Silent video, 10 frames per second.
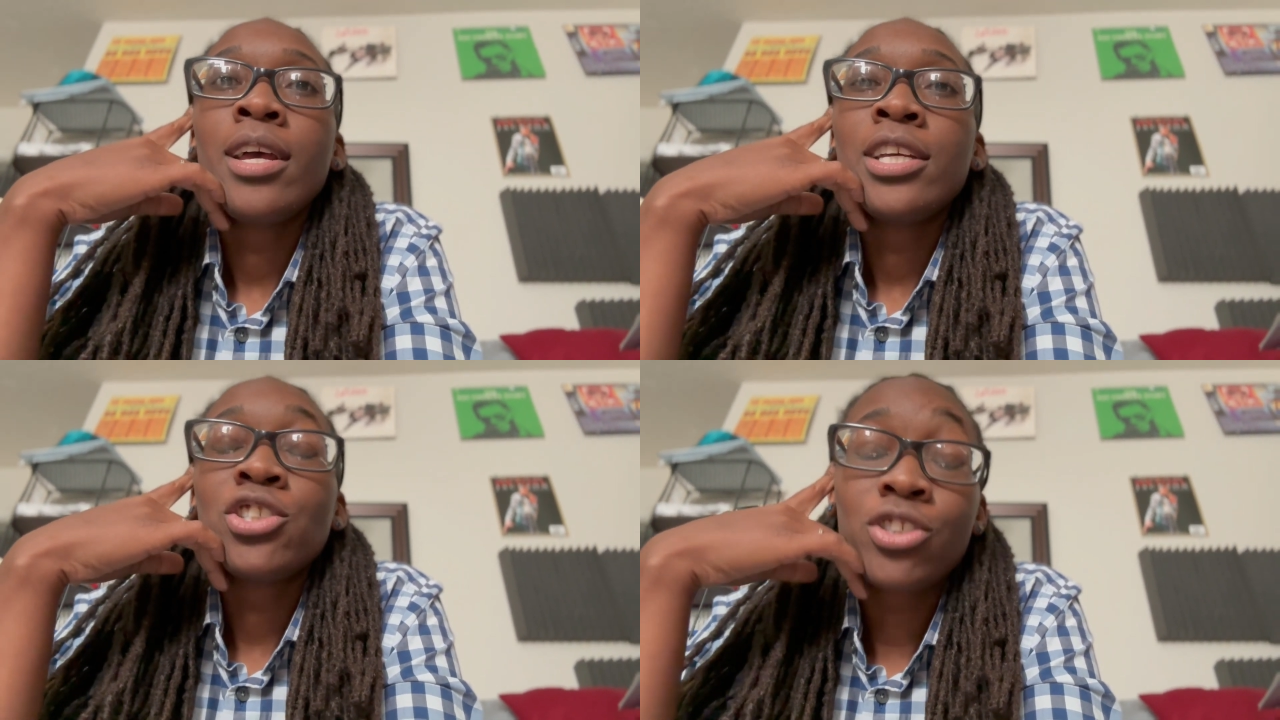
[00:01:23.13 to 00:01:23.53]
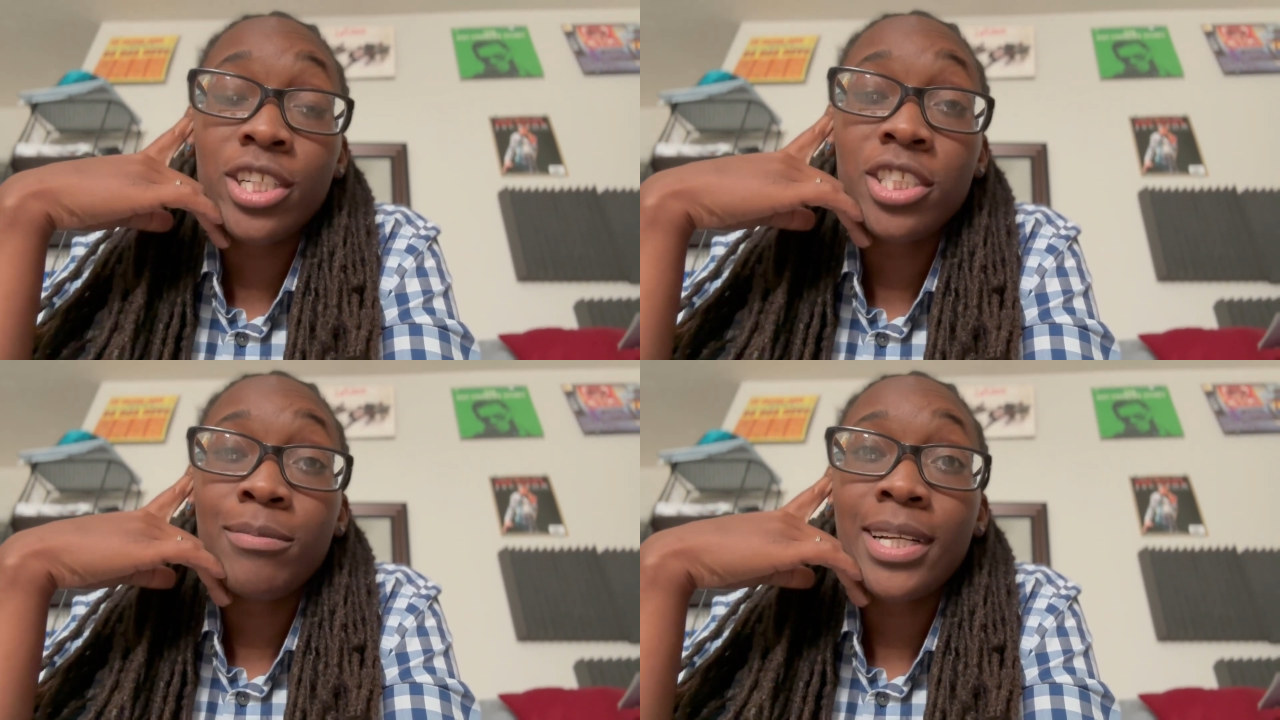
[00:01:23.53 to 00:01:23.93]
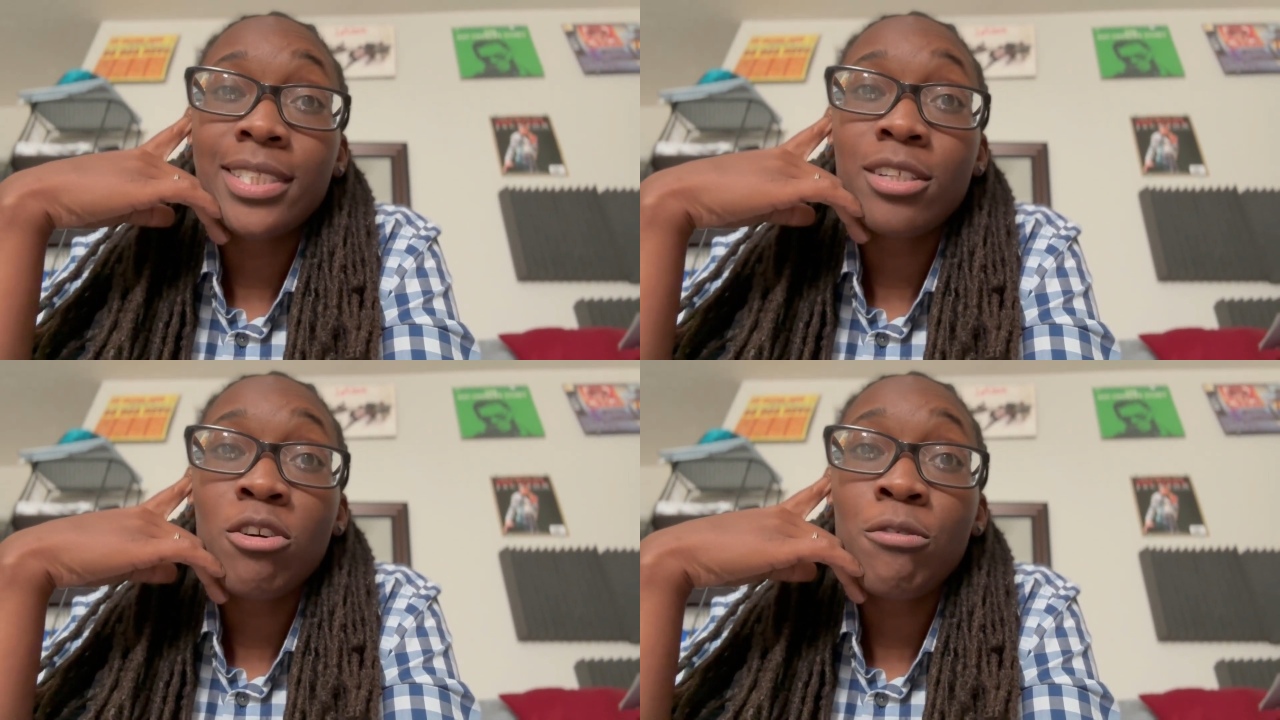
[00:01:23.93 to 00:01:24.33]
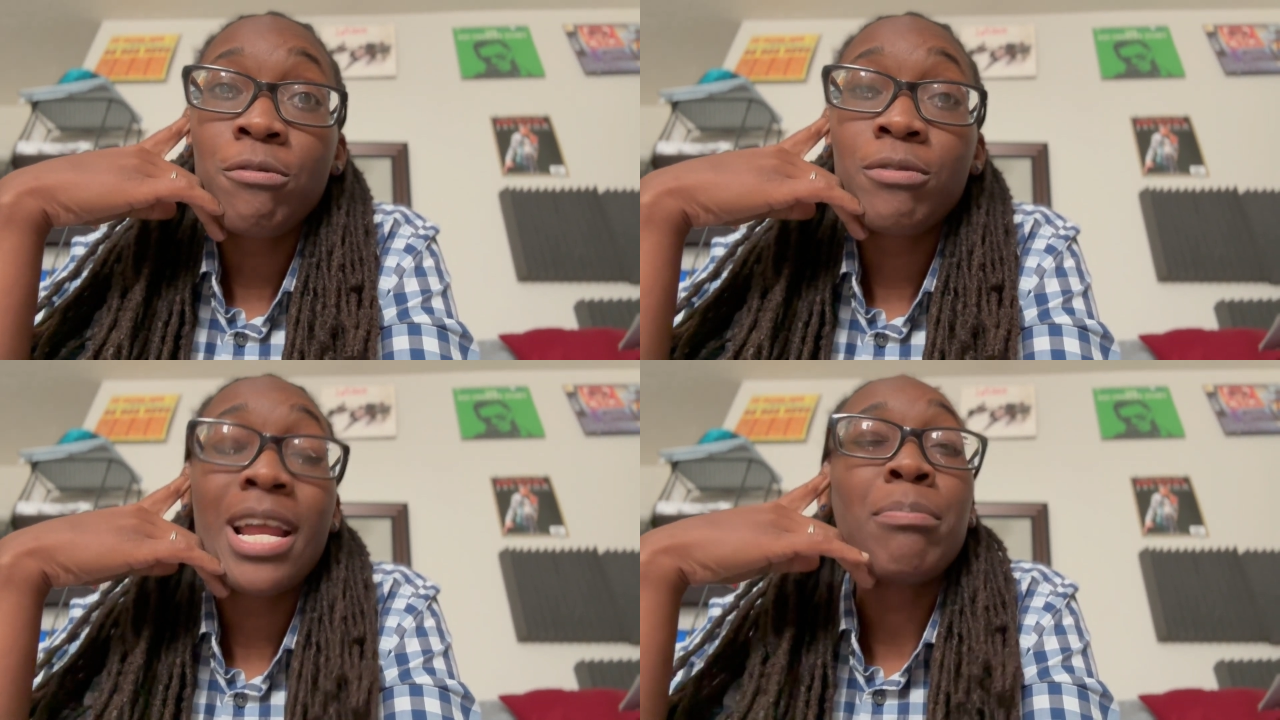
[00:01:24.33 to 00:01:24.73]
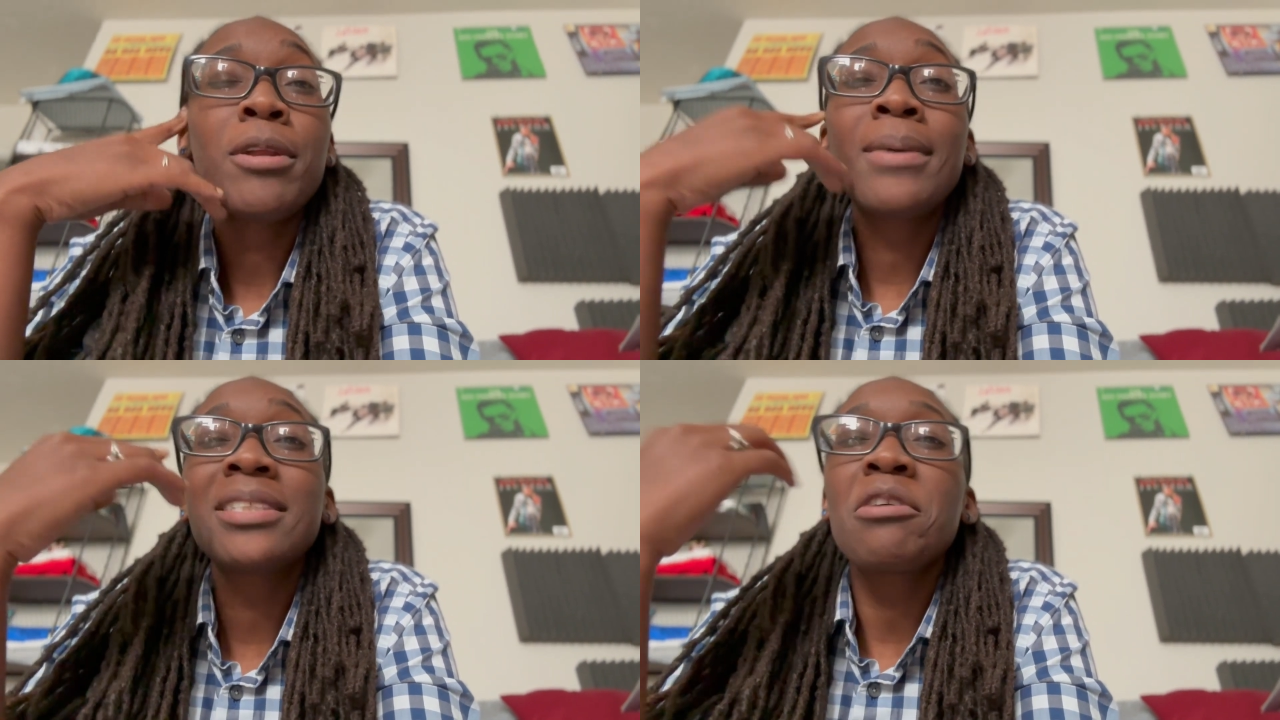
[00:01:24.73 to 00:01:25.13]
stretching myself, not
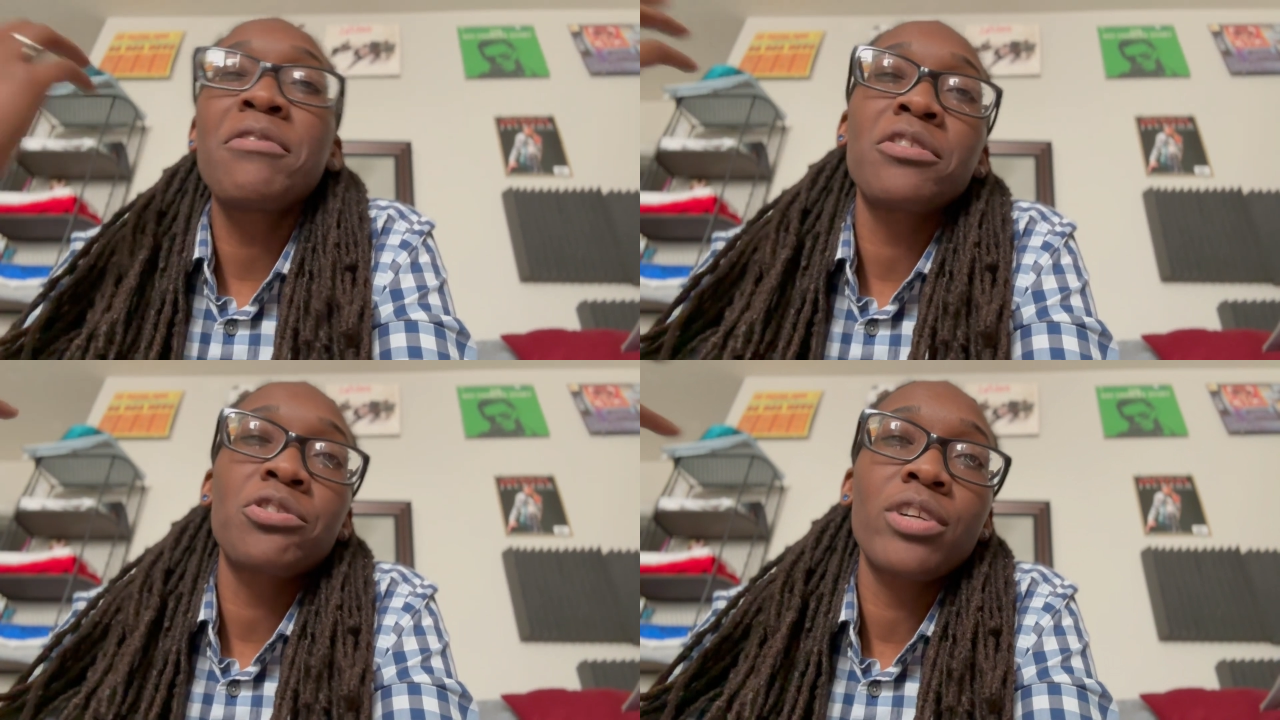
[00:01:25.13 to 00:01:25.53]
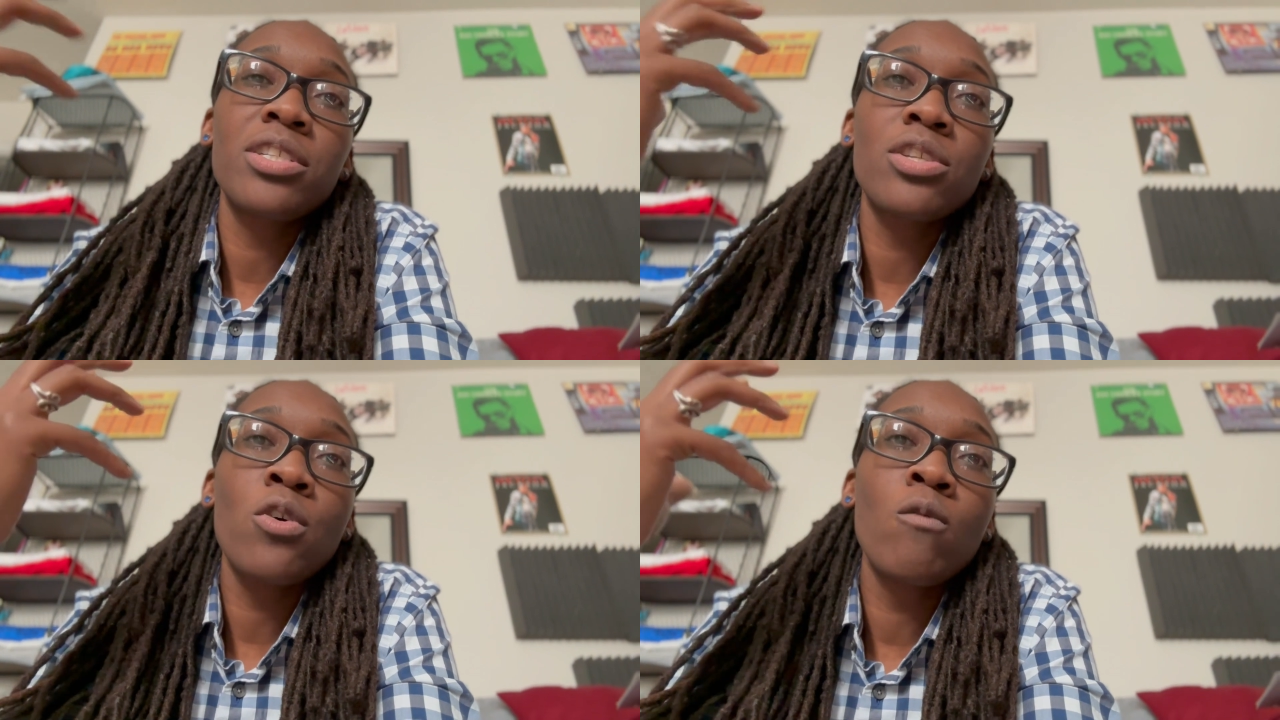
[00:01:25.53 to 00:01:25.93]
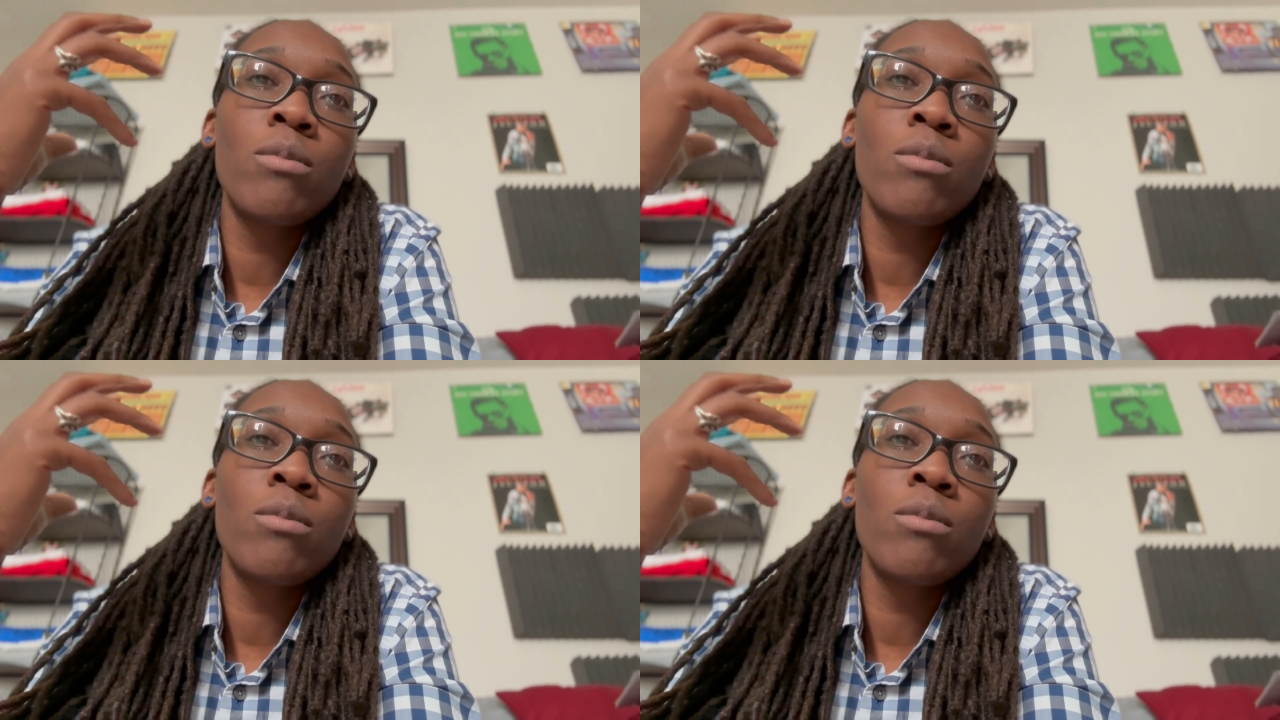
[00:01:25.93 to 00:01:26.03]
putting myself in a stress zone,